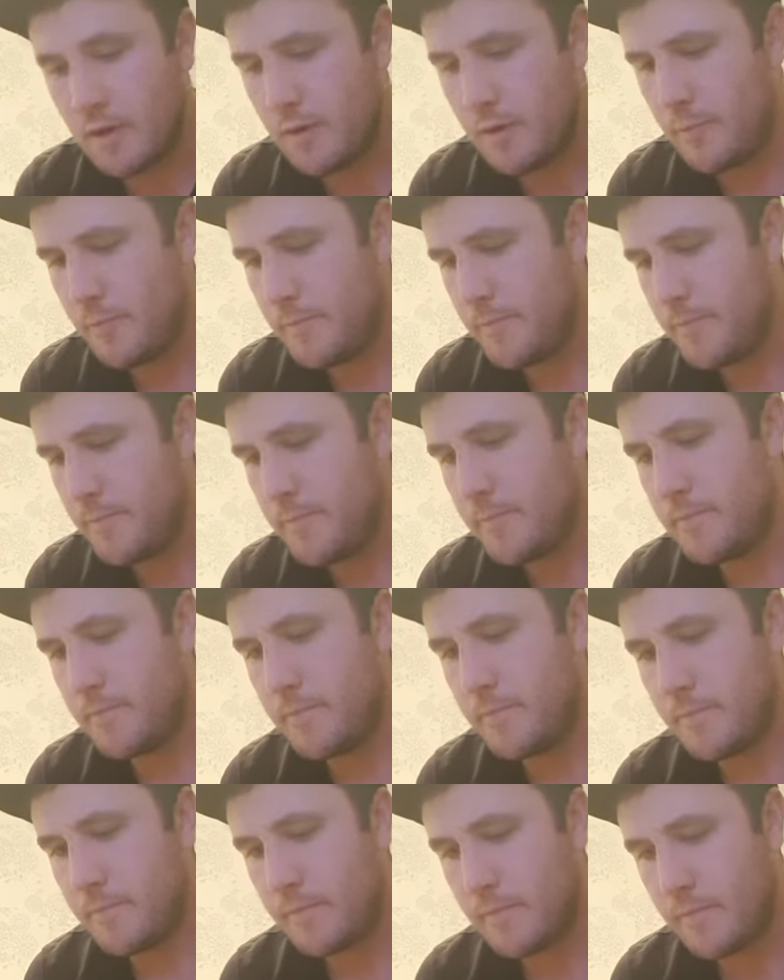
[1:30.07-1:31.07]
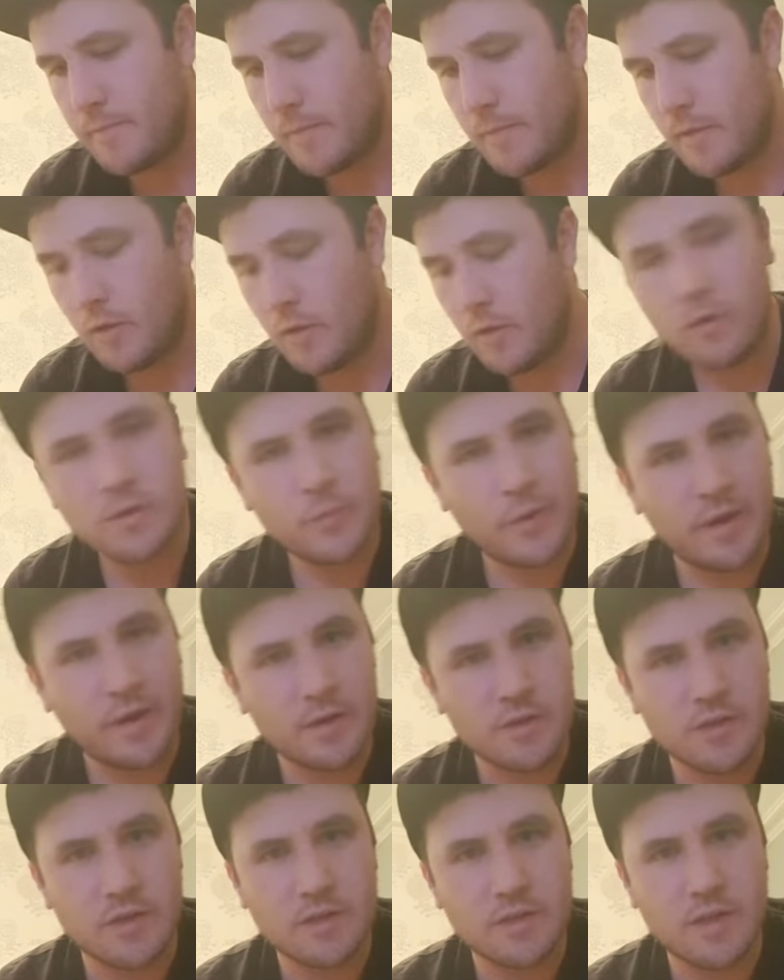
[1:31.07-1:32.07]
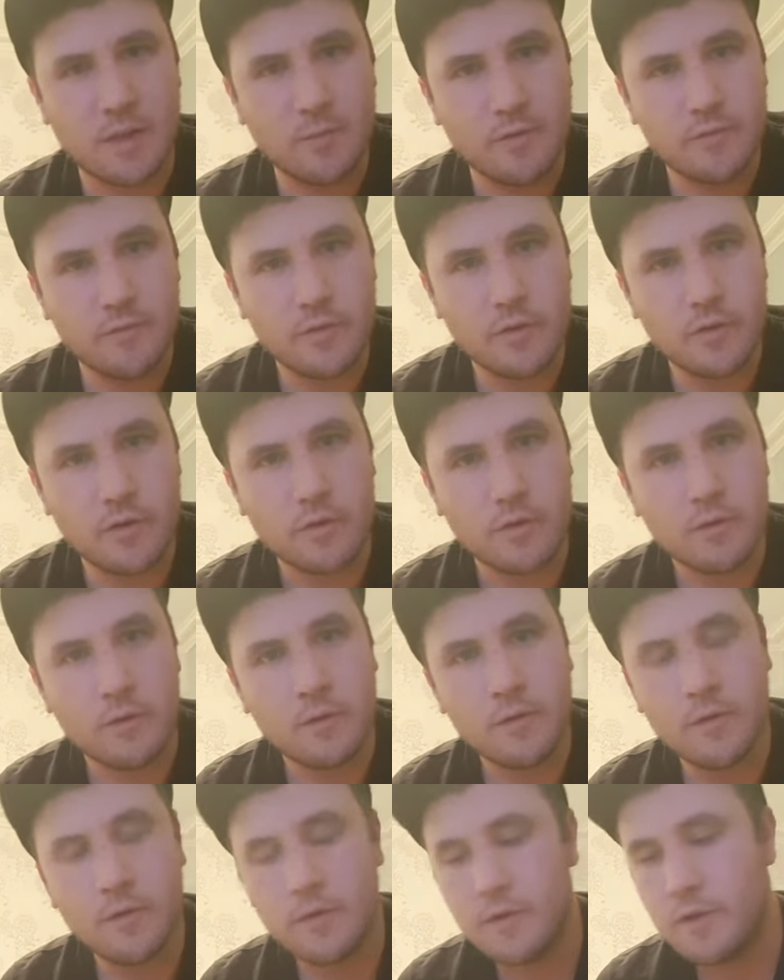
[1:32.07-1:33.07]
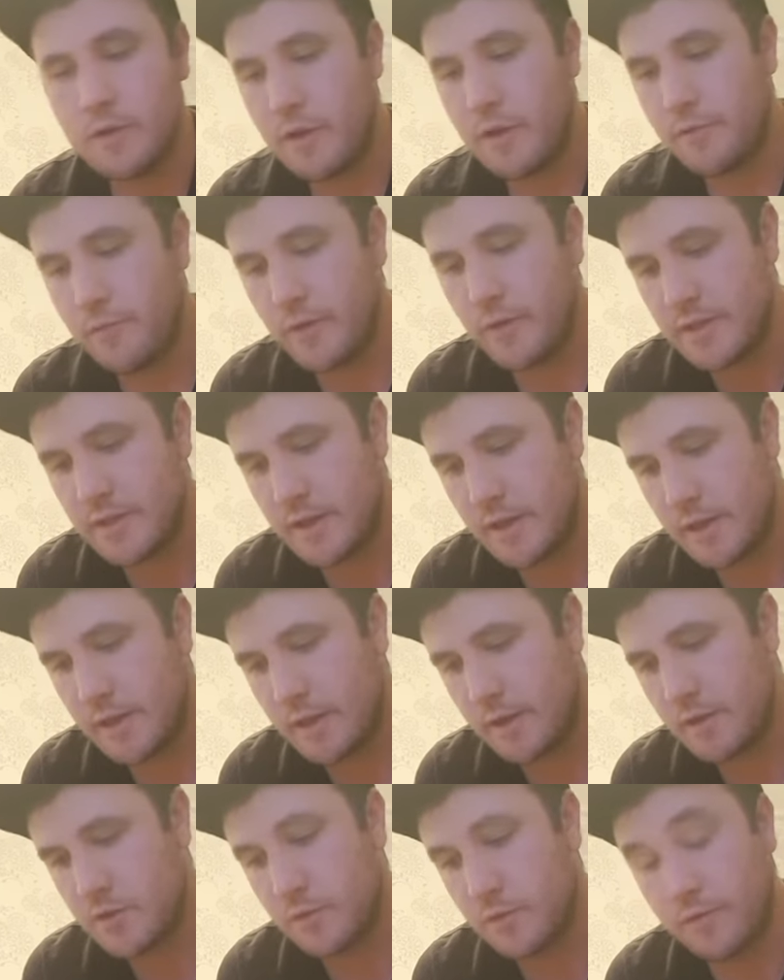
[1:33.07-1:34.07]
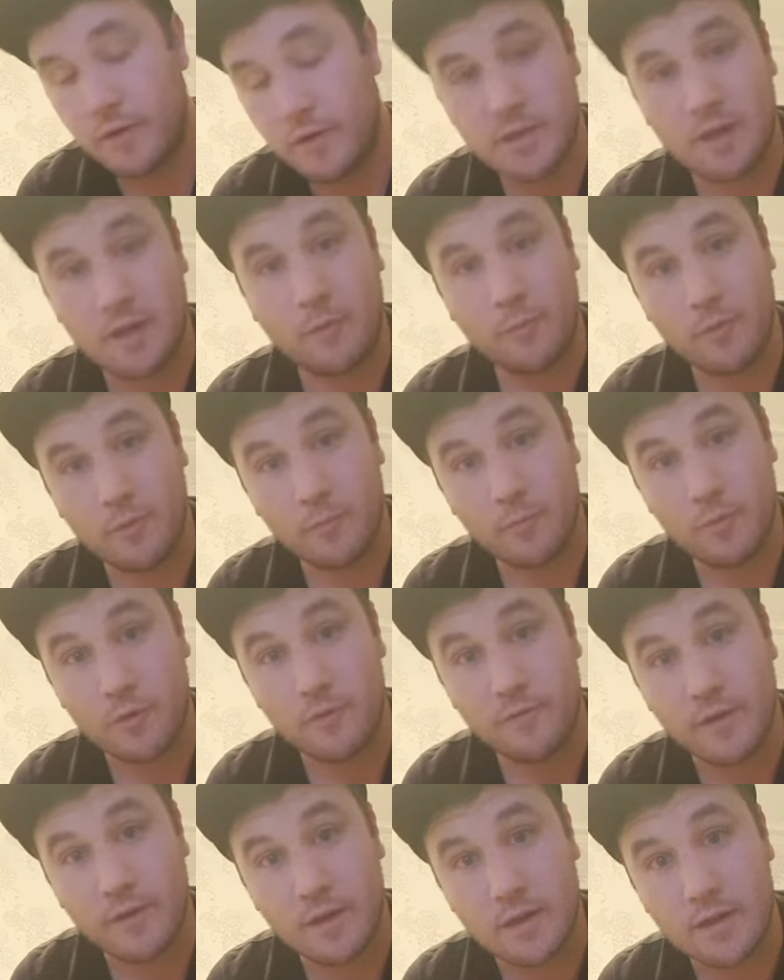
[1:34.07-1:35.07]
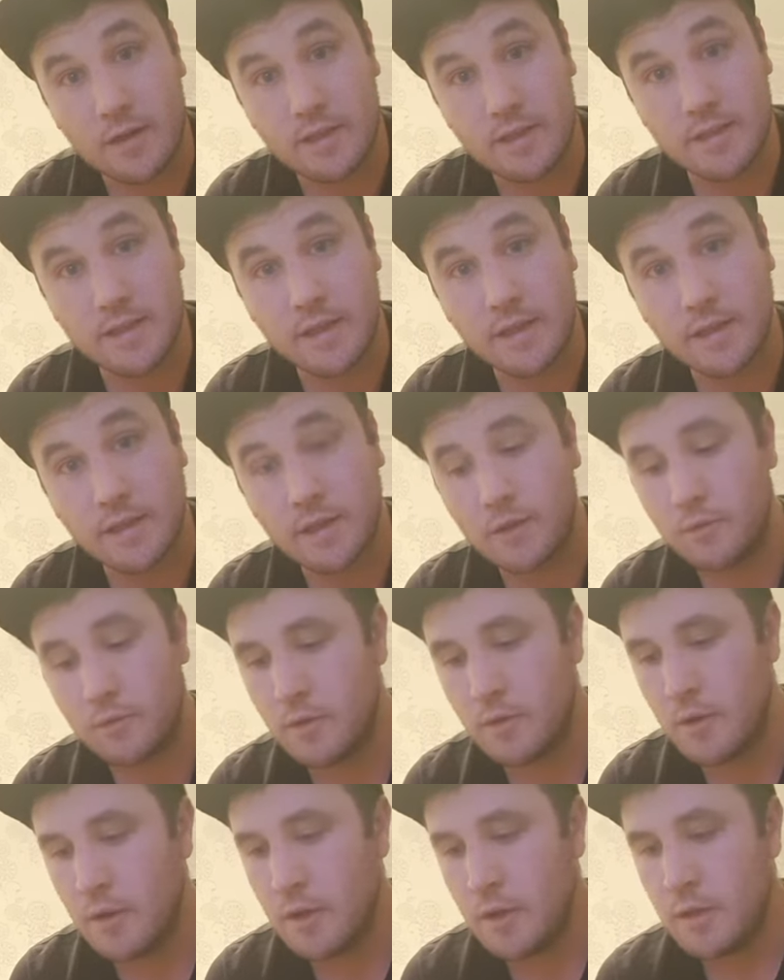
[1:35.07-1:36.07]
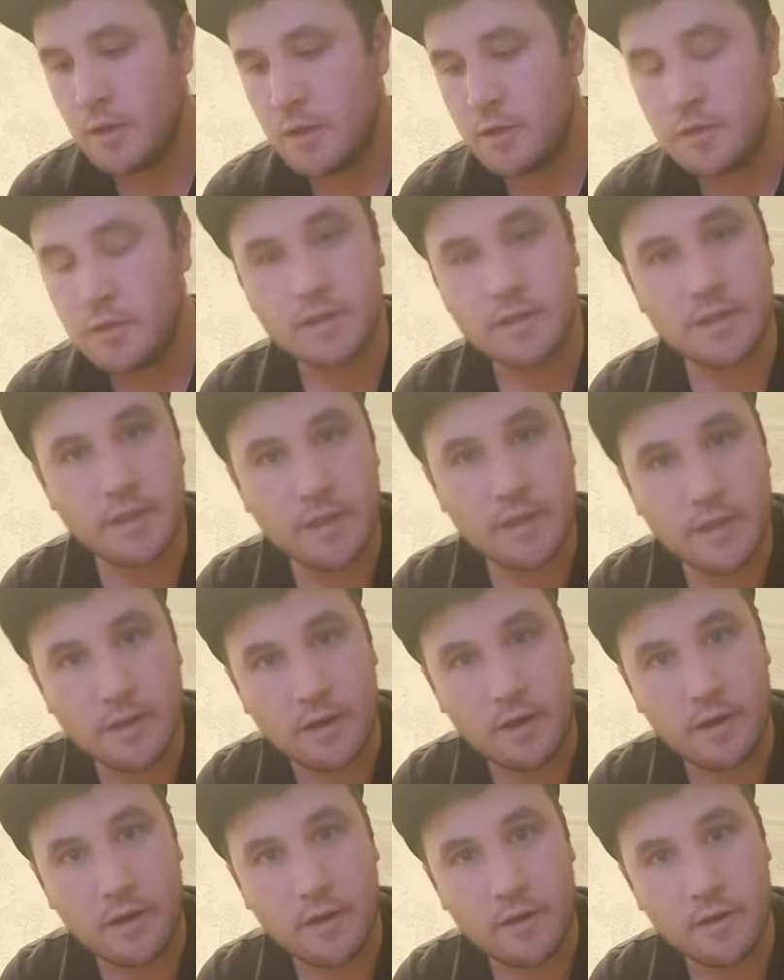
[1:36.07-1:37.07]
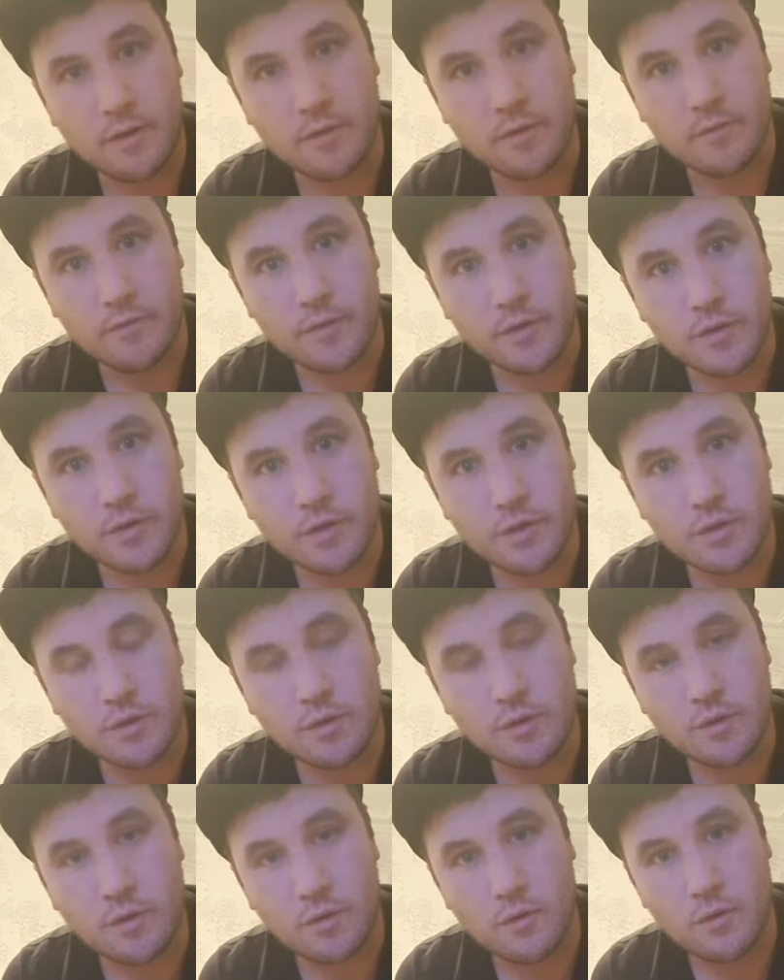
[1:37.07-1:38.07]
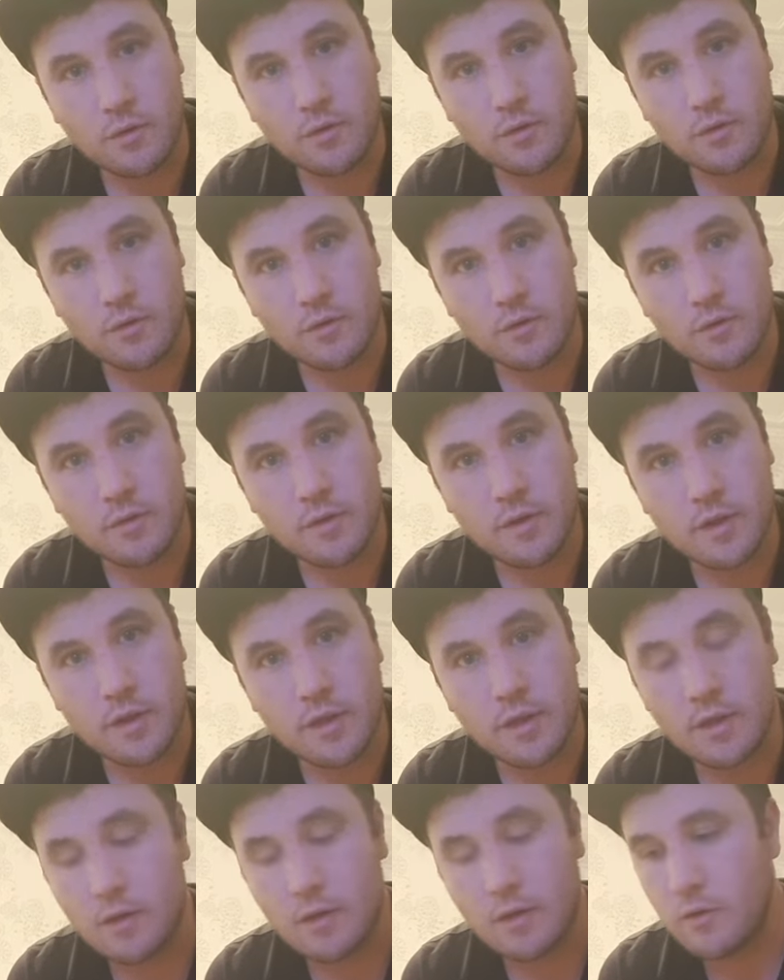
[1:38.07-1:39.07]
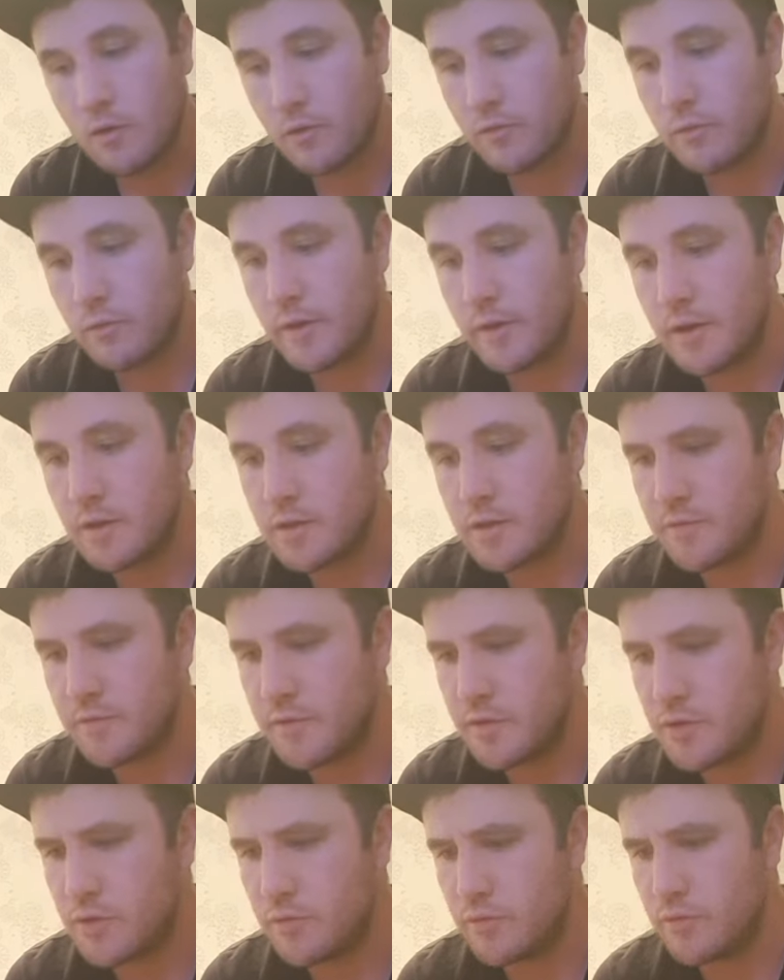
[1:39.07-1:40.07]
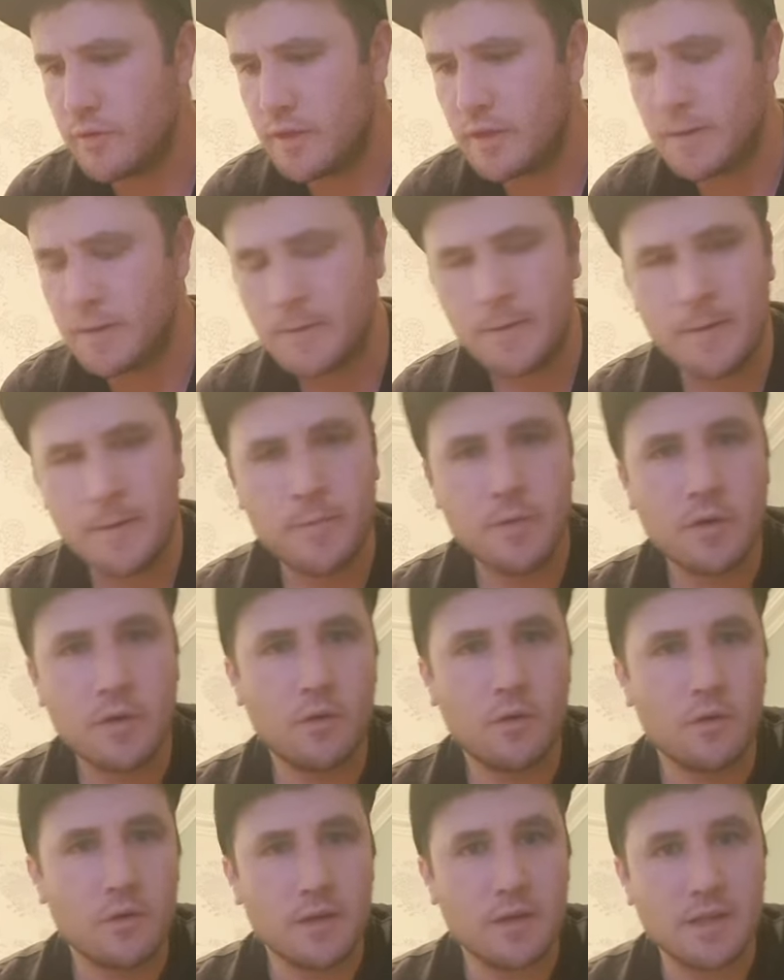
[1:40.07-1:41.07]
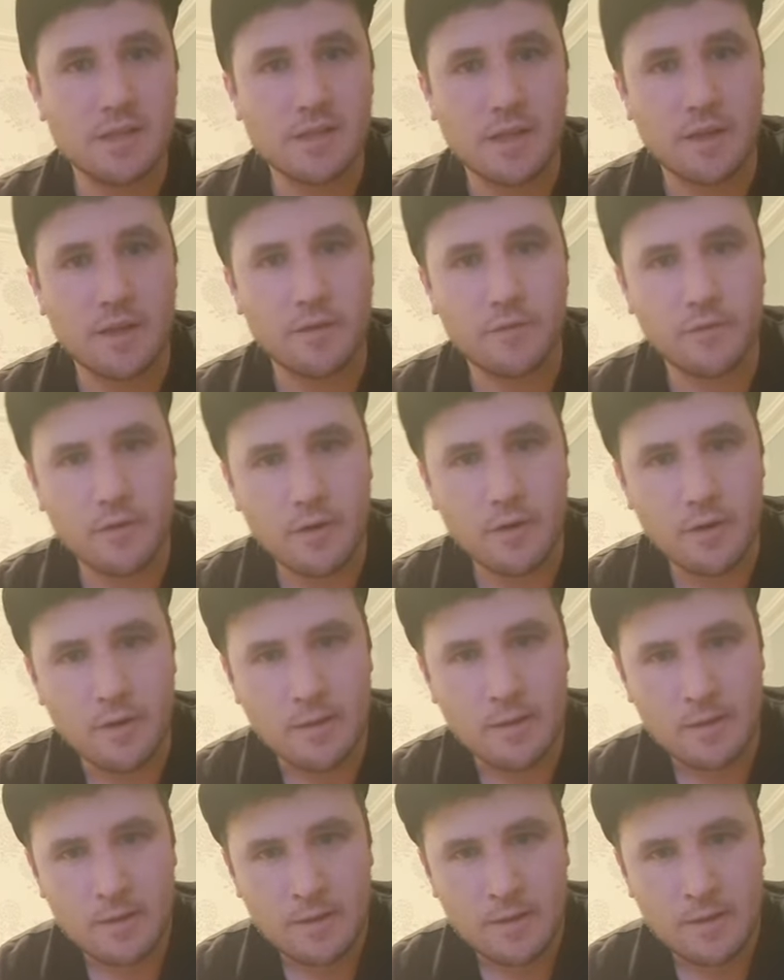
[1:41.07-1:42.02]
All depends on the time of year. If we take, so for example, perfectly today now. Today, I fished on a North Wales fishery called a Steddfa,